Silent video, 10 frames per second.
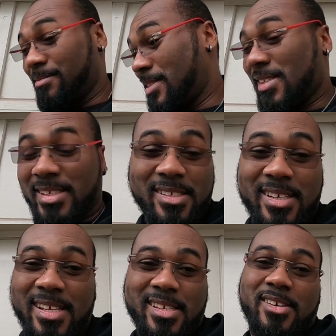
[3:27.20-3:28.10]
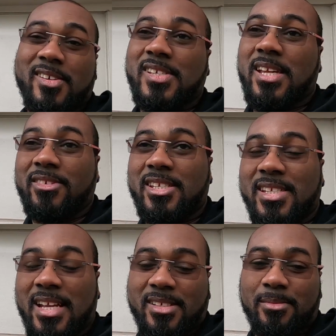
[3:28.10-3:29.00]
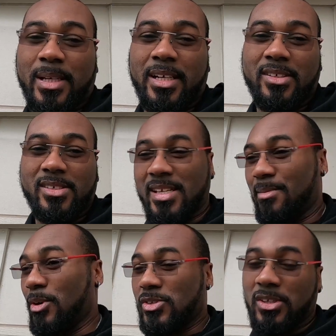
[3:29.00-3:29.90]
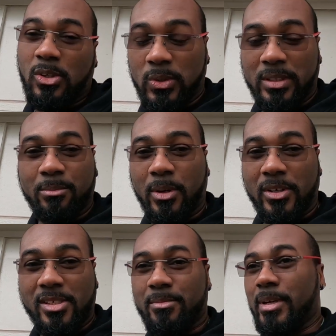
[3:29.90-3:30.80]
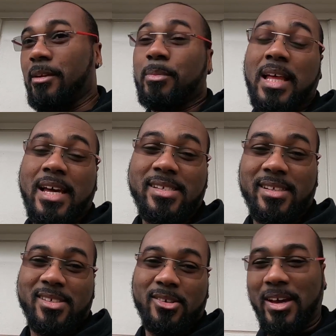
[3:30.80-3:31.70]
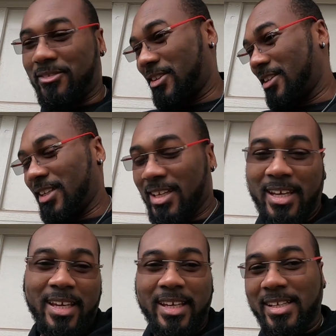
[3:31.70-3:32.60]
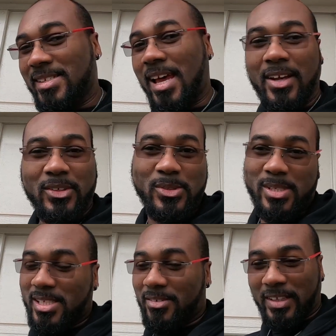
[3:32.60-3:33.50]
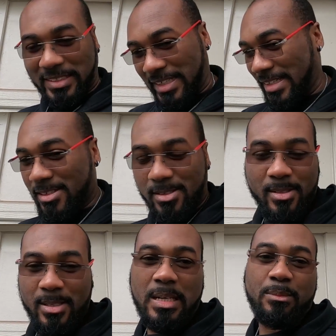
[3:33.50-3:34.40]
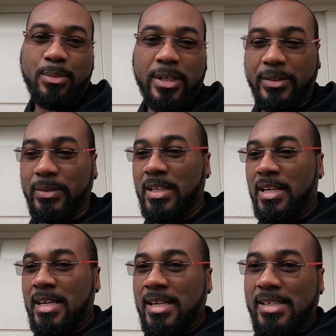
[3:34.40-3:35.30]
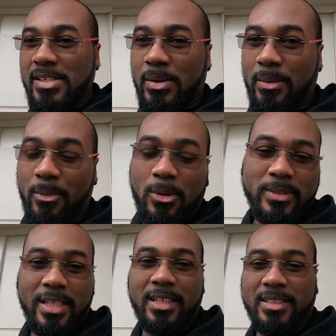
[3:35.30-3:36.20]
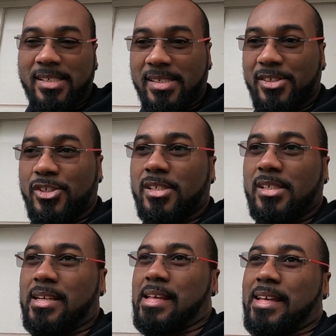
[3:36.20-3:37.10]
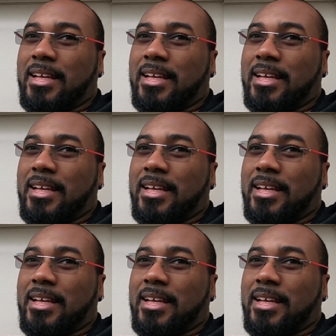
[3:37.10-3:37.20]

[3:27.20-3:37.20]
This engine has 176,000 miles, and most of the cooling components are made of plastic, so after heat cycles and stuff like that, it's brittle. So I'm going with the LS engine.